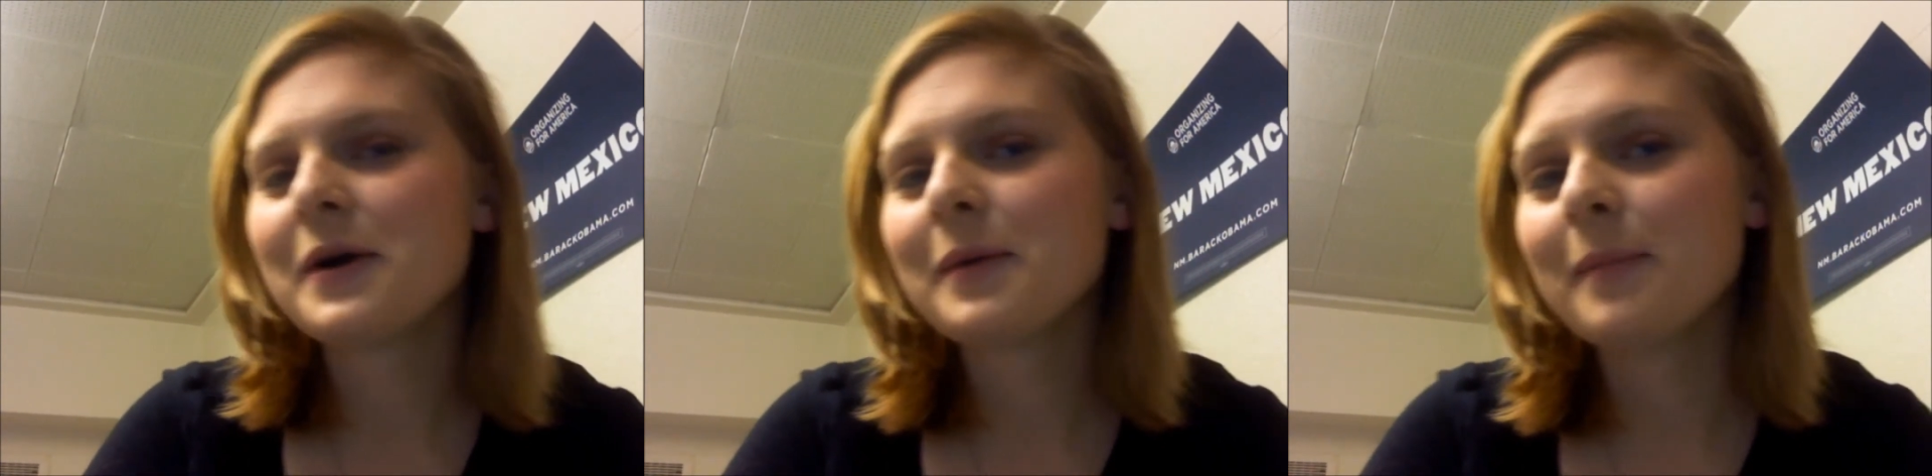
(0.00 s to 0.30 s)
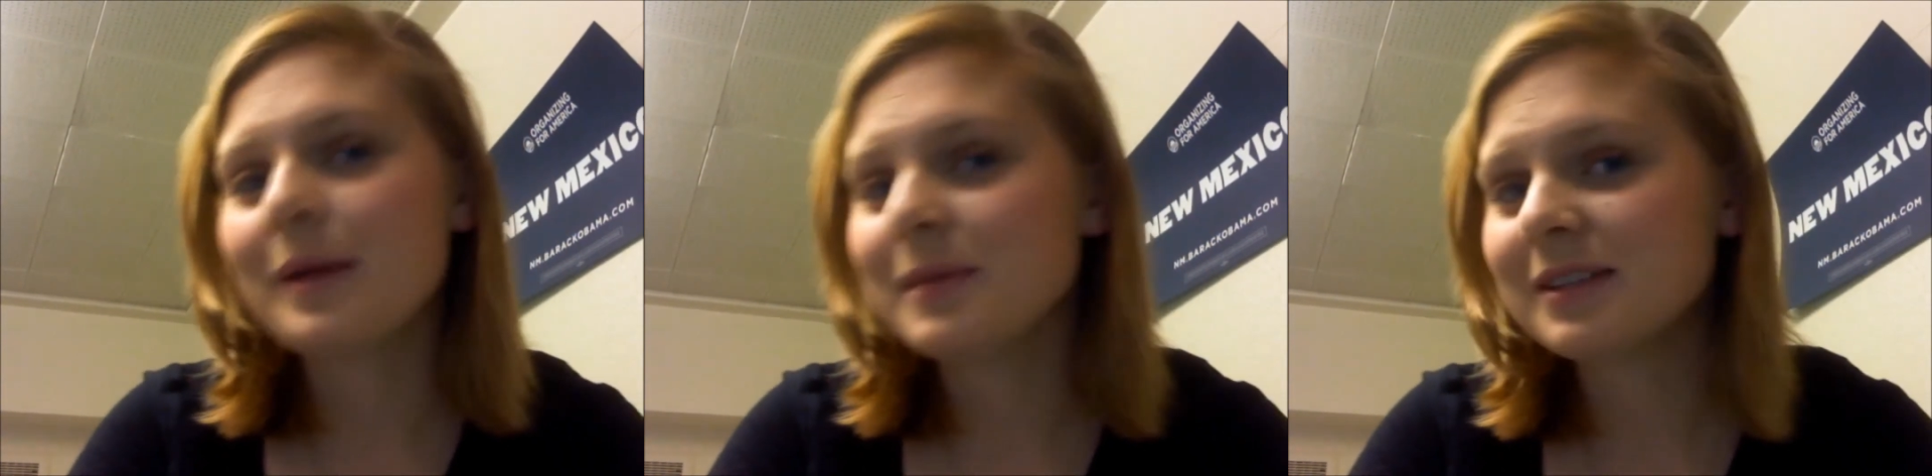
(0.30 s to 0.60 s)

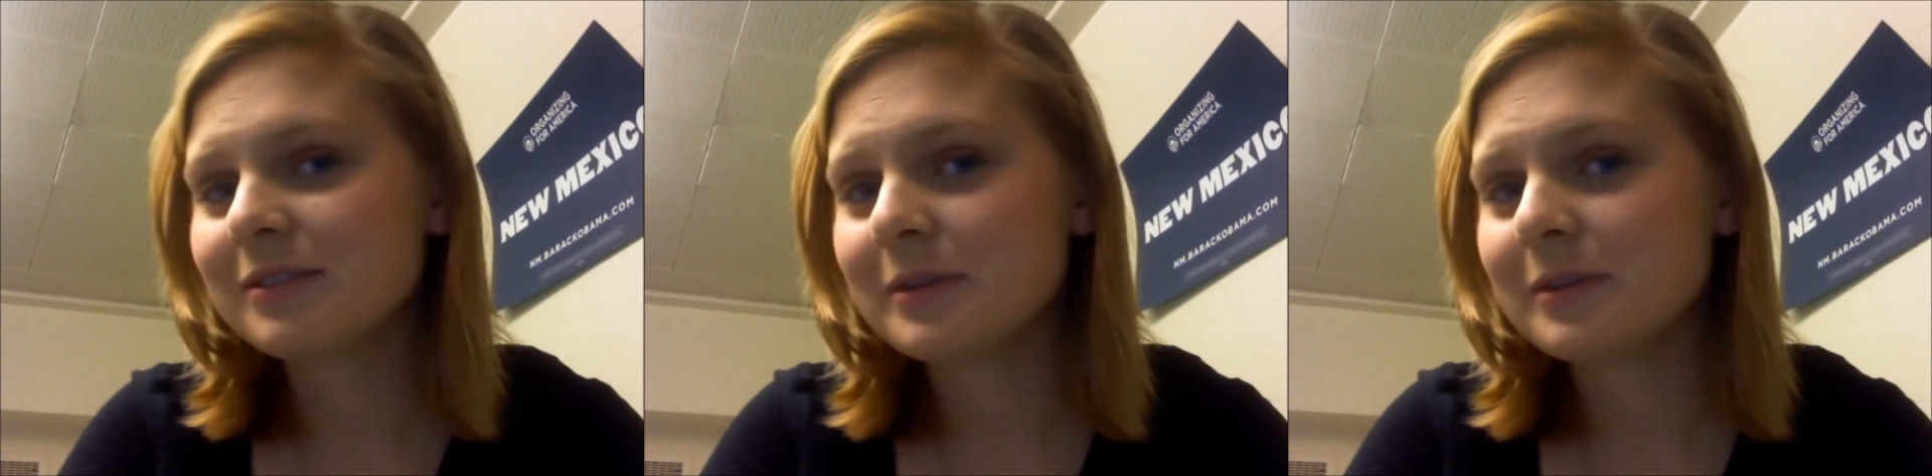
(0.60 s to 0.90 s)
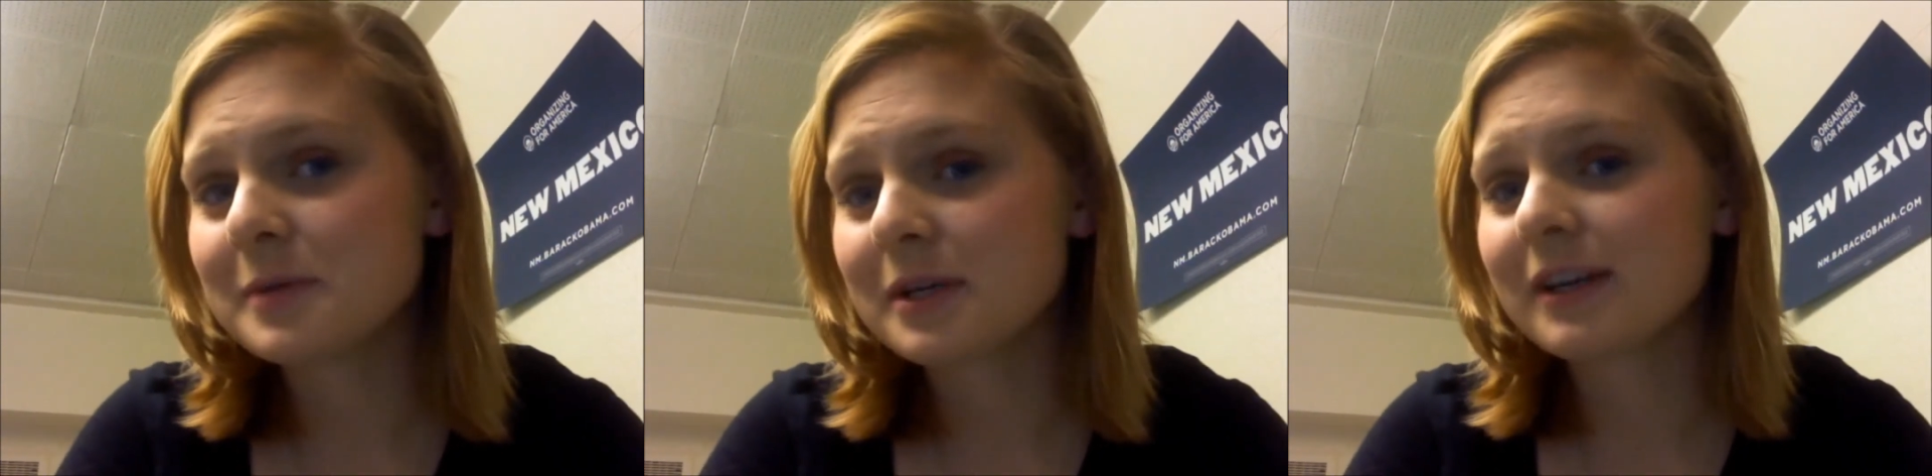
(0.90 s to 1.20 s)
Maybe in the
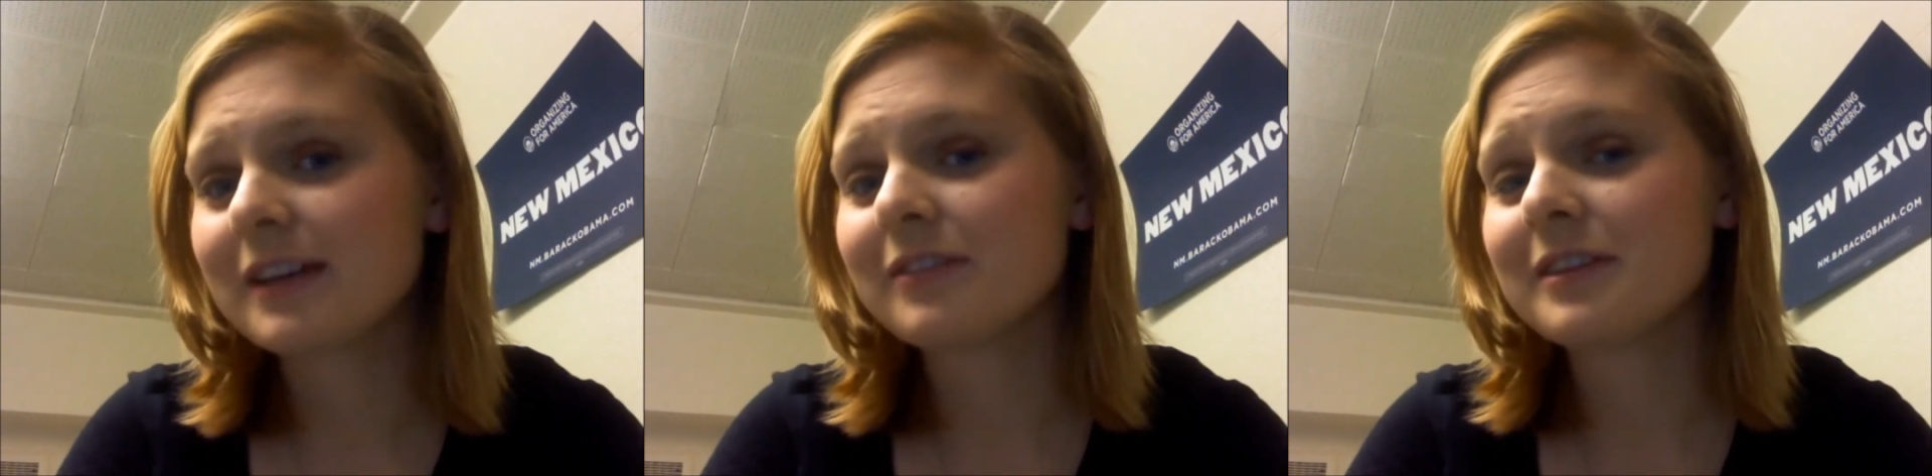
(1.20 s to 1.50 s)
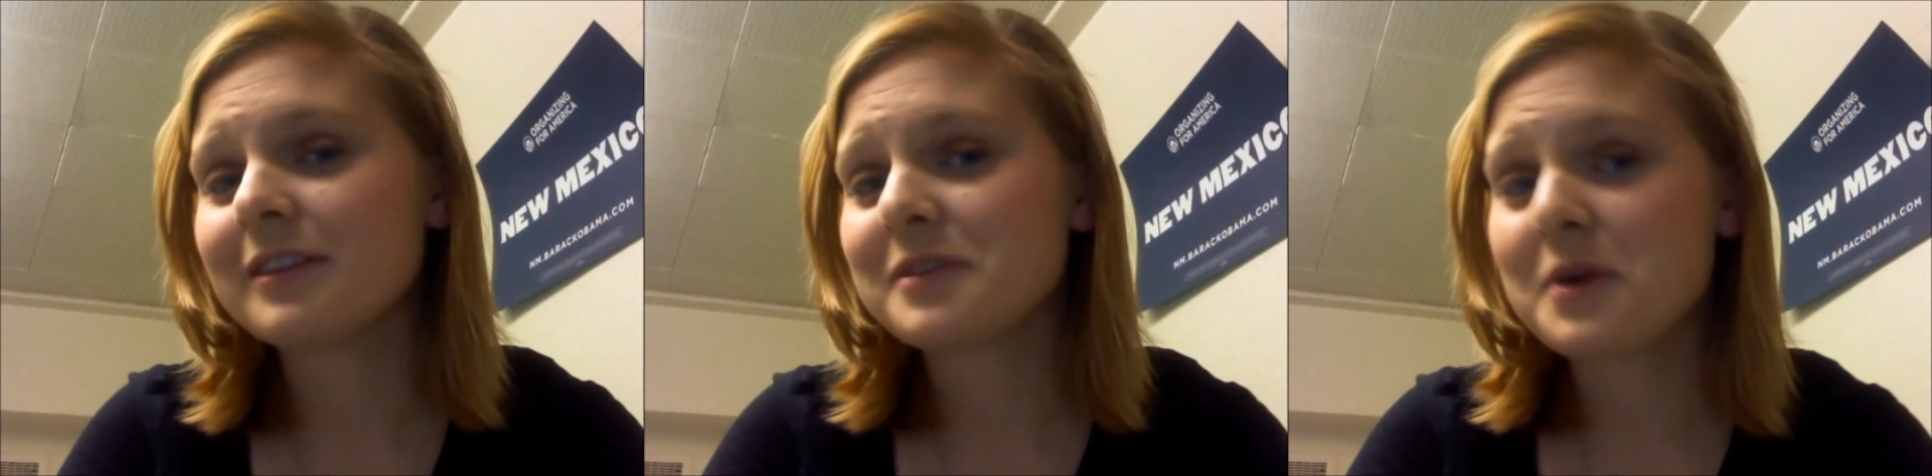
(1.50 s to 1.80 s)
future, if this
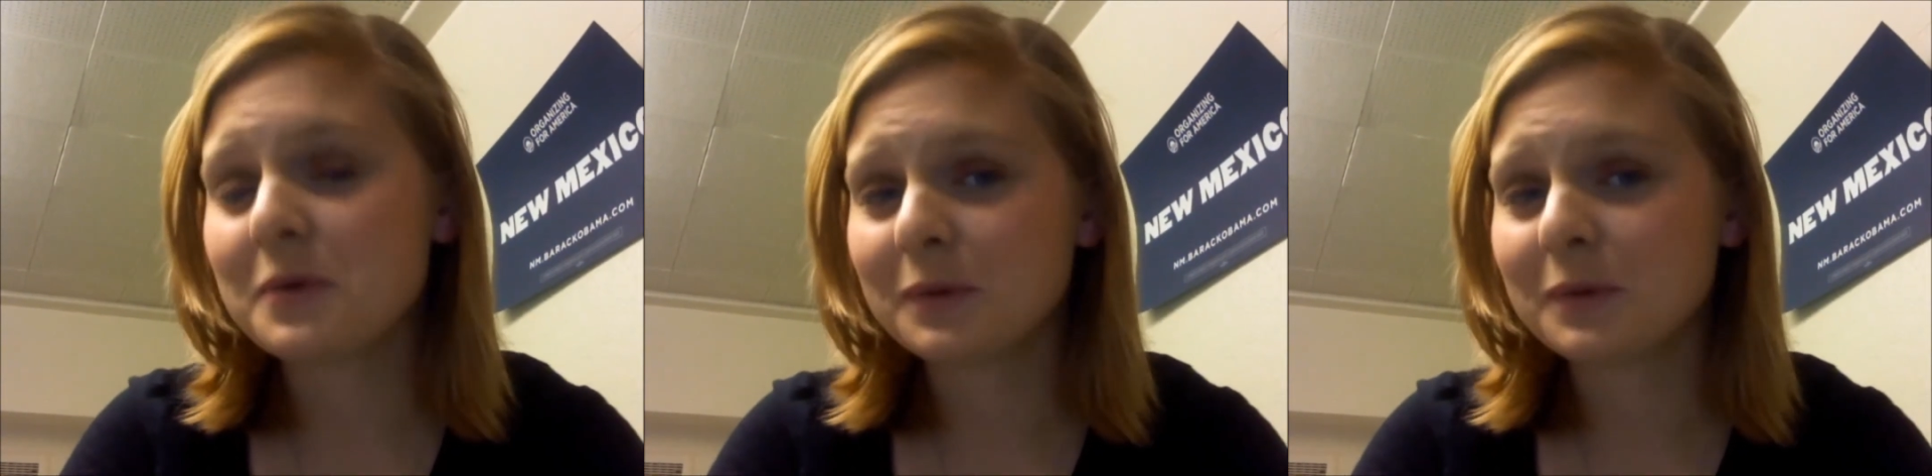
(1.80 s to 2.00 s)
goes